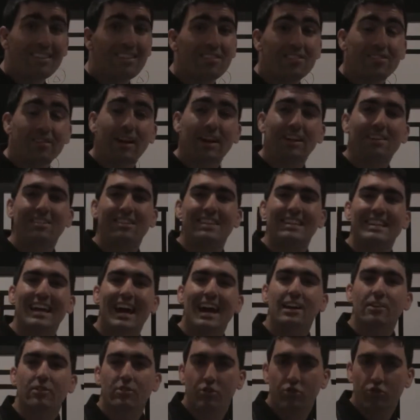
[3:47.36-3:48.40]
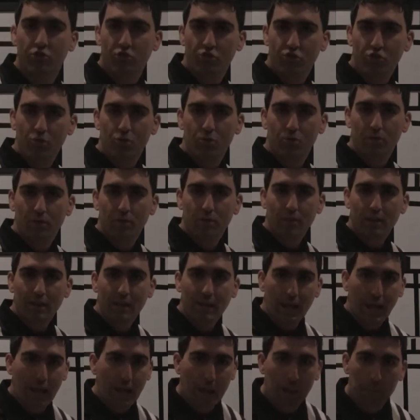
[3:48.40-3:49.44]
decides not to shoot,
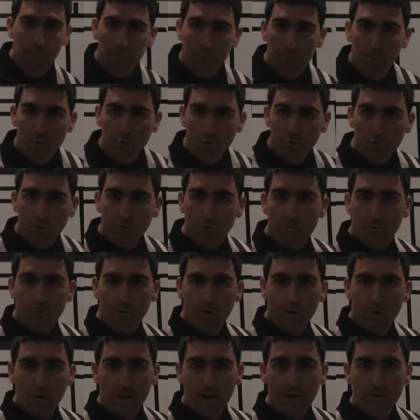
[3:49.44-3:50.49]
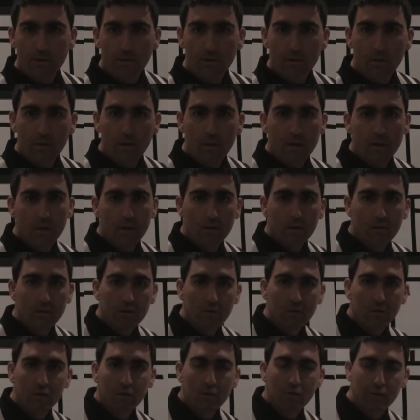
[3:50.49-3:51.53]
and pulls the ball out,
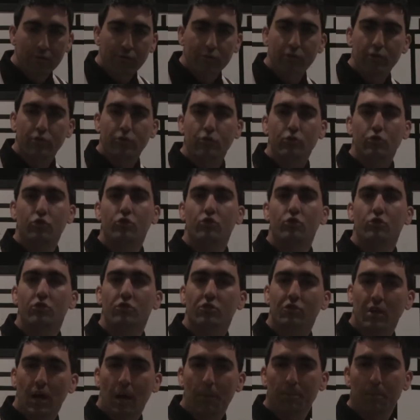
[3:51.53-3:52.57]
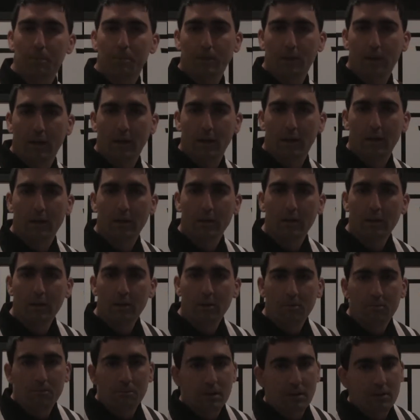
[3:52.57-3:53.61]
the officials should stop the play
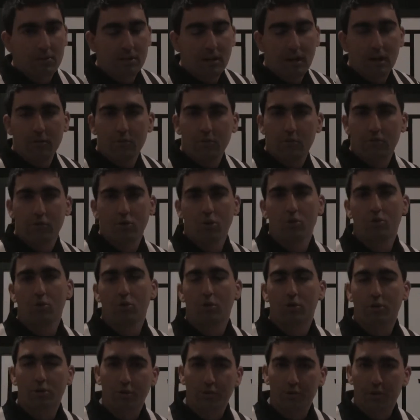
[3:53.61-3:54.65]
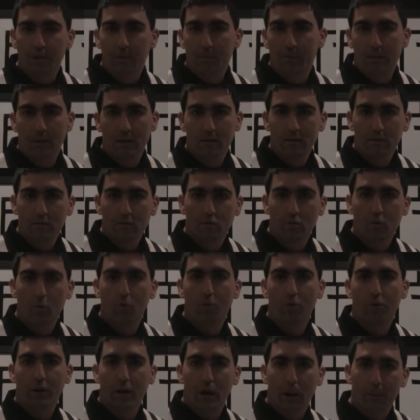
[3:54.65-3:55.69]
because now there's no longer an imminent
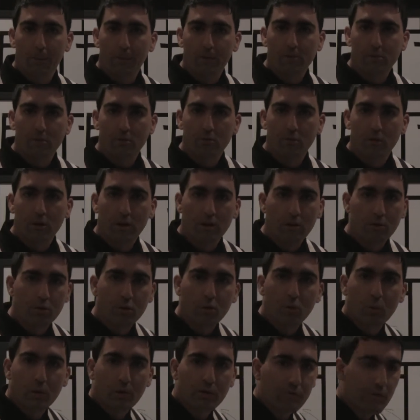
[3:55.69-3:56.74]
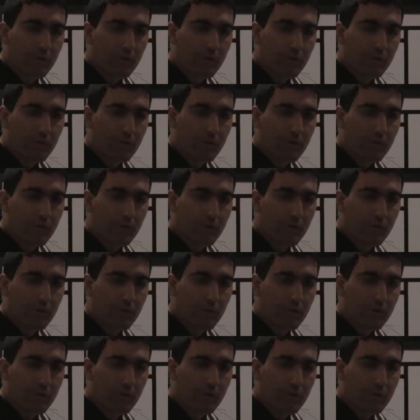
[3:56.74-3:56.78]
scoring opportunity or a quick